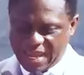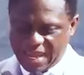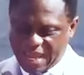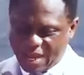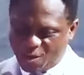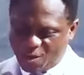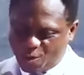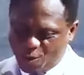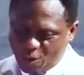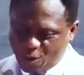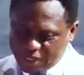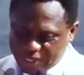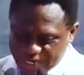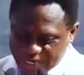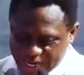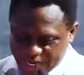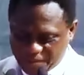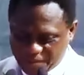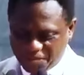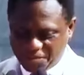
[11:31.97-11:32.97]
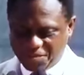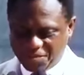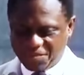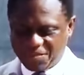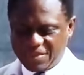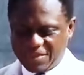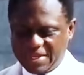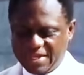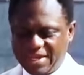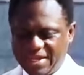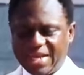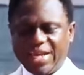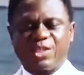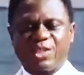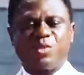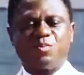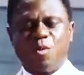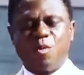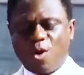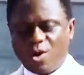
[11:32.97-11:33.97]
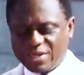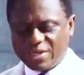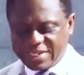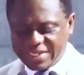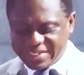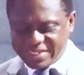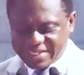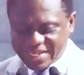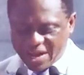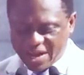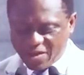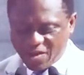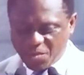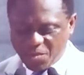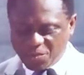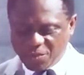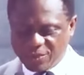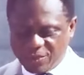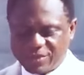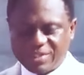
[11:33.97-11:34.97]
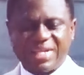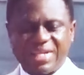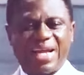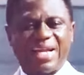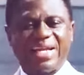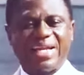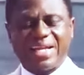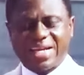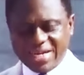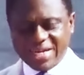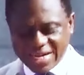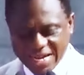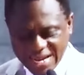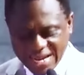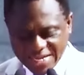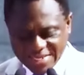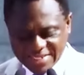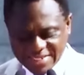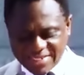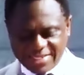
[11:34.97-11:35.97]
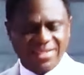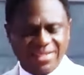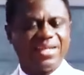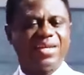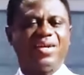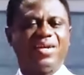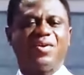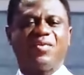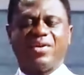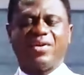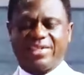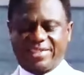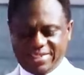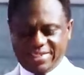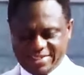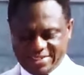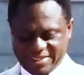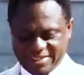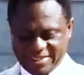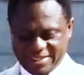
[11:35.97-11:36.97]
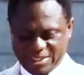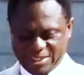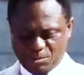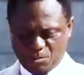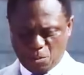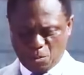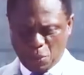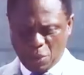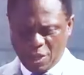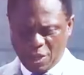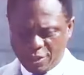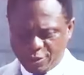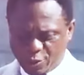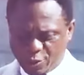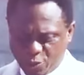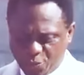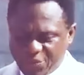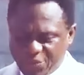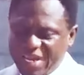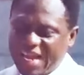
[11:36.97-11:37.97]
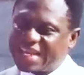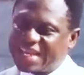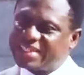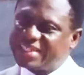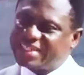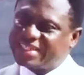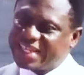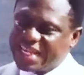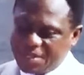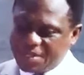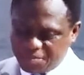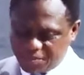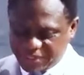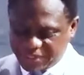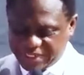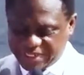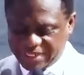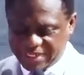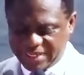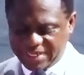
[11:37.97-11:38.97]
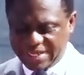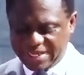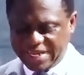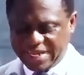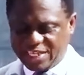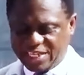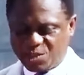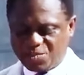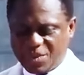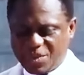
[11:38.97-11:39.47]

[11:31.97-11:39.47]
A good name is more desirable than great riches. To be esteemed is